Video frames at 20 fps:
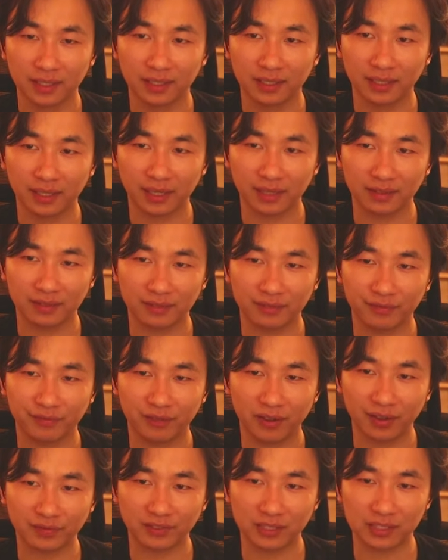the
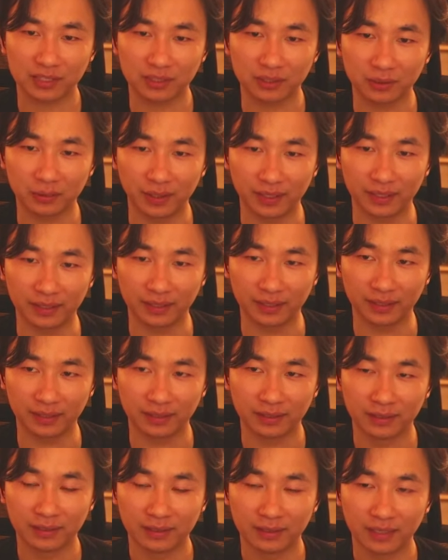Foff doesn't do anything,
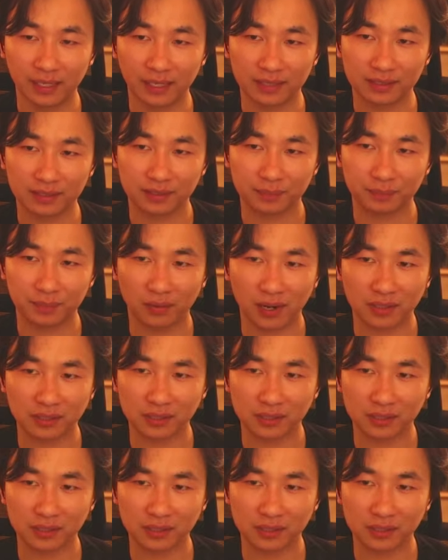and it's not